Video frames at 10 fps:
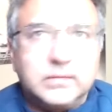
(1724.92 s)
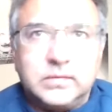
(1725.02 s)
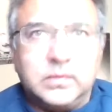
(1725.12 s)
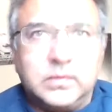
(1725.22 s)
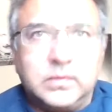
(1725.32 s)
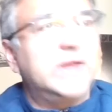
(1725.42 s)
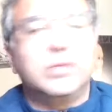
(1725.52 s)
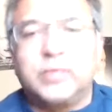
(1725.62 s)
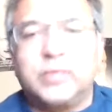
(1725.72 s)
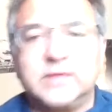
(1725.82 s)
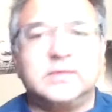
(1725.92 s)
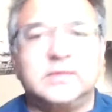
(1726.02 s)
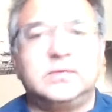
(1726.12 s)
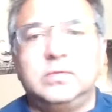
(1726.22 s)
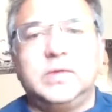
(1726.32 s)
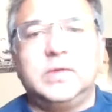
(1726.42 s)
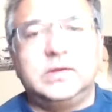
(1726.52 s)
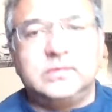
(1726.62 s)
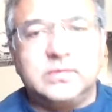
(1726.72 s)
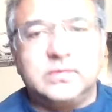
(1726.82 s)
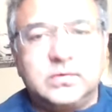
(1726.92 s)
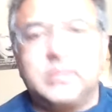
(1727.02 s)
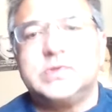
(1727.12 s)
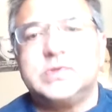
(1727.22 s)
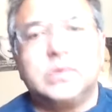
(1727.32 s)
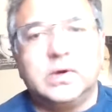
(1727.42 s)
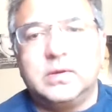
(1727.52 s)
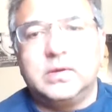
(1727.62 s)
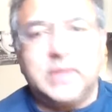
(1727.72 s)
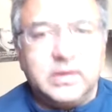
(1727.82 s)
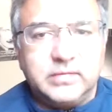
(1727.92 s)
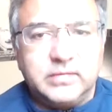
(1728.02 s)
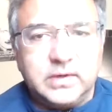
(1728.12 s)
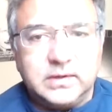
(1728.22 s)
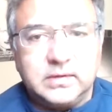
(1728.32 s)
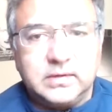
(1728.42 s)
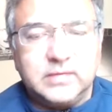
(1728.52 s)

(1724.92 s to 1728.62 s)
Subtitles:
the weight of the present is too much. There's so much going on in my life right now.